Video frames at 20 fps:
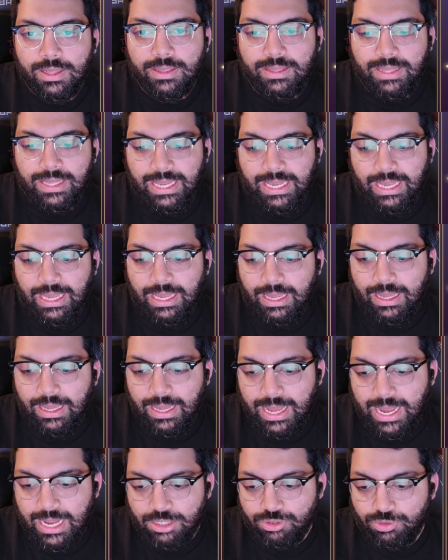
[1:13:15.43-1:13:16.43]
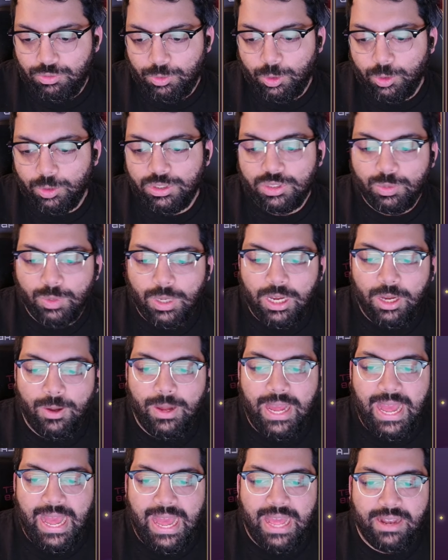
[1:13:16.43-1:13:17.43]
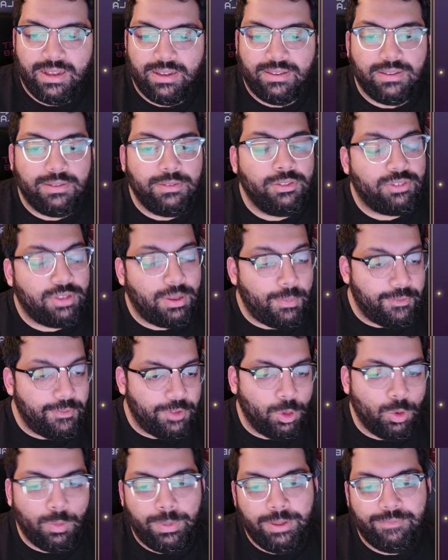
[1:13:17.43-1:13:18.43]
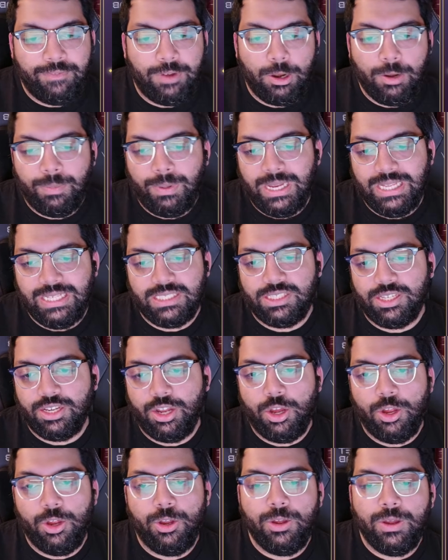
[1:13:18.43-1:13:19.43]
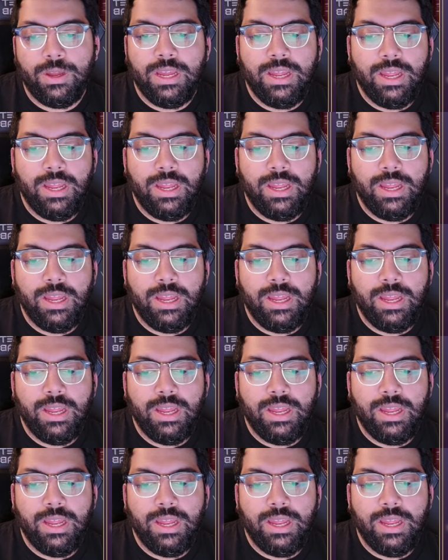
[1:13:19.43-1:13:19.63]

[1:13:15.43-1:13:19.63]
the extra rules as well, and some of you will be very pleased to know